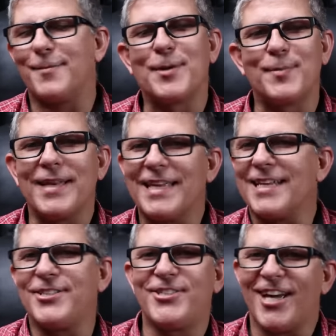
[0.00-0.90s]

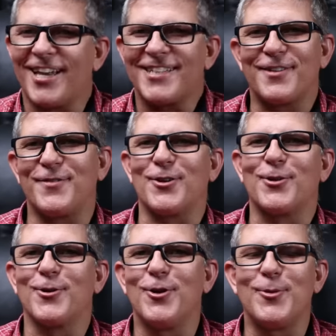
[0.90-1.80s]
completely jealous of your
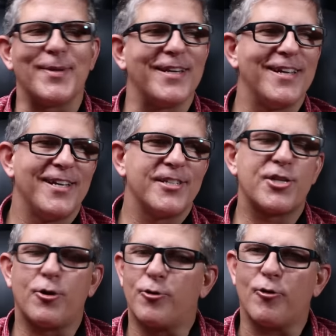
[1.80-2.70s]
group and
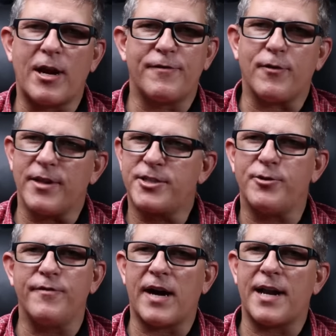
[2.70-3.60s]
so grateful that
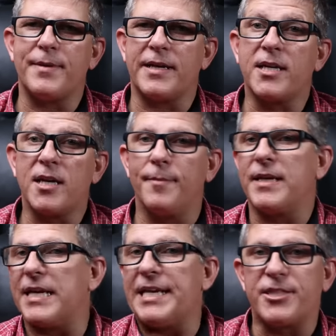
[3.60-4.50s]
you invited me to come
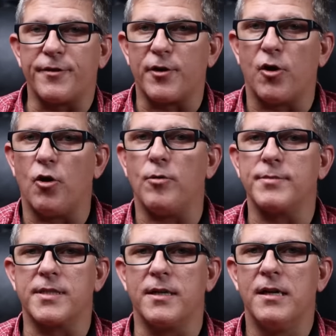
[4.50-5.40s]
into each of your
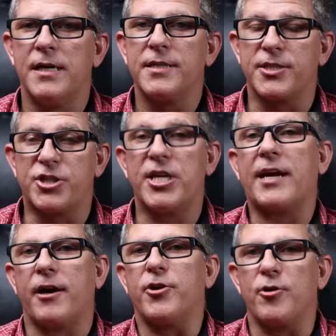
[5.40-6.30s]
homes to
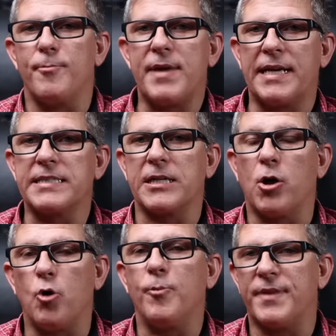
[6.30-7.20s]
check out your amazing
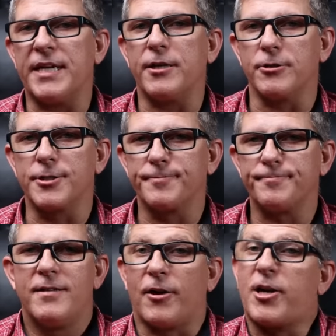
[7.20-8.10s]
home theaters.
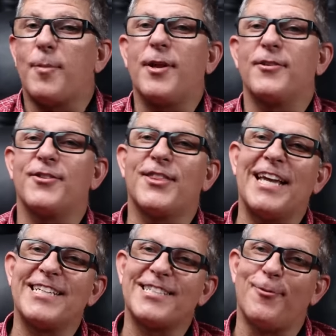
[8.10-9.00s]
Now, a couple other
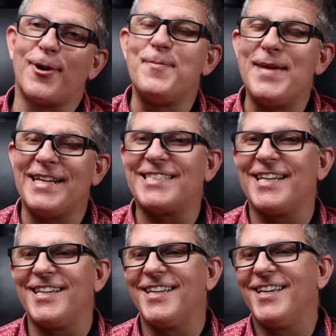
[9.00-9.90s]
things I want to
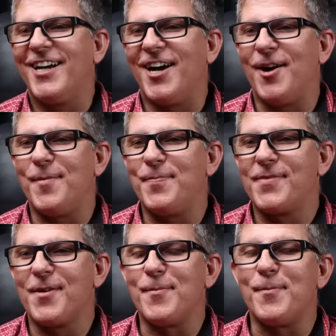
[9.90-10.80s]
mention.
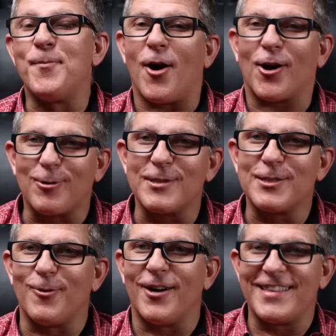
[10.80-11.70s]
Mark was
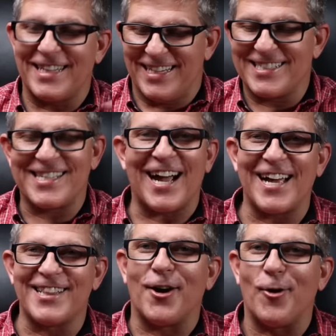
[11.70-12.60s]
the one that
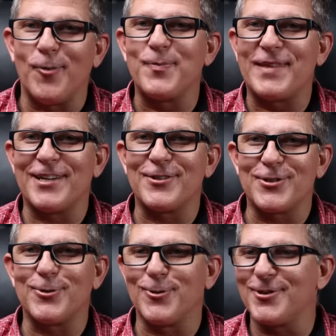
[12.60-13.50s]
designed the Home Theater
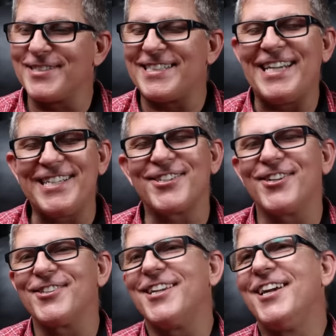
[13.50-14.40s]
Tours
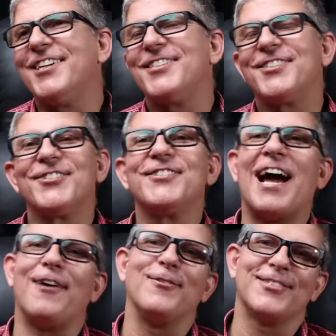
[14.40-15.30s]
t-shirts. Dude,
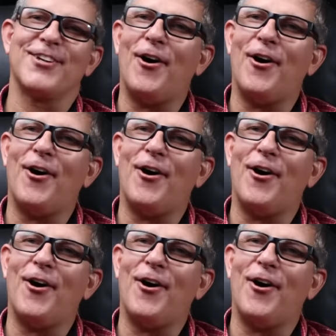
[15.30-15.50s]
that was